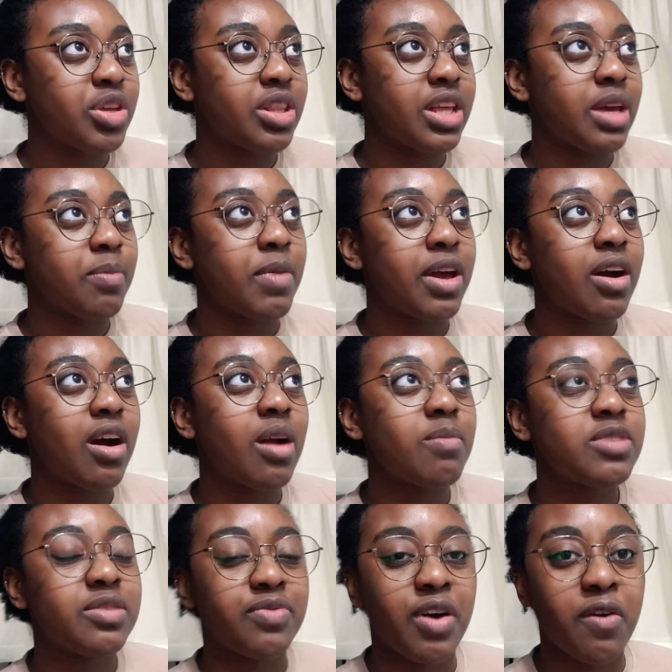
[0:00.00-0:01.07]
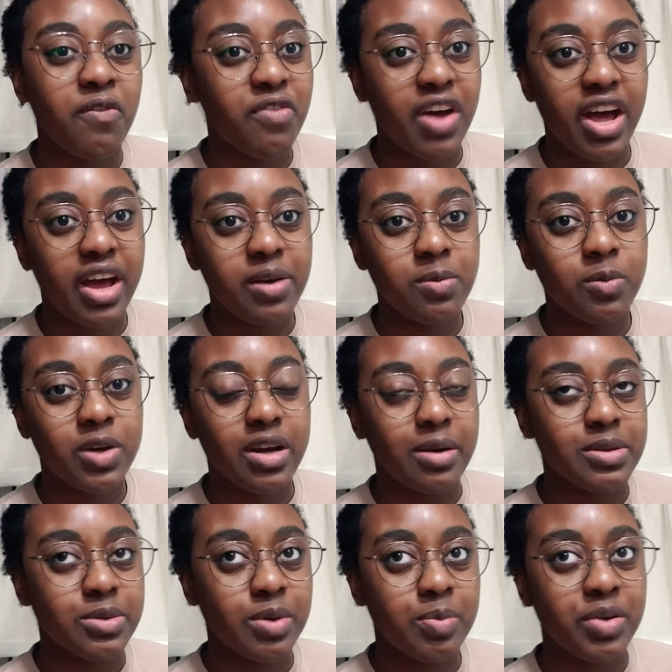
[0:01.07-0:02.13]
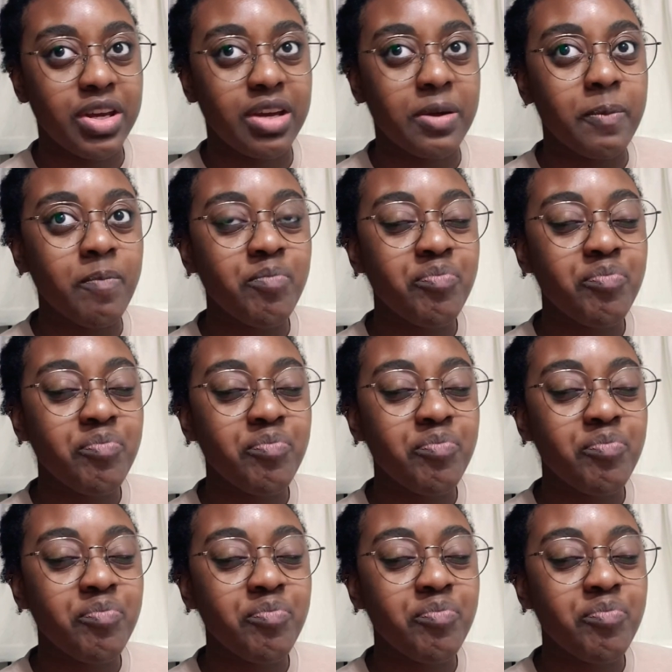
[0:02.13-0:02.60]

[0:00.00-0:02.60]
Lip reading: My arms felt fine when I was whipping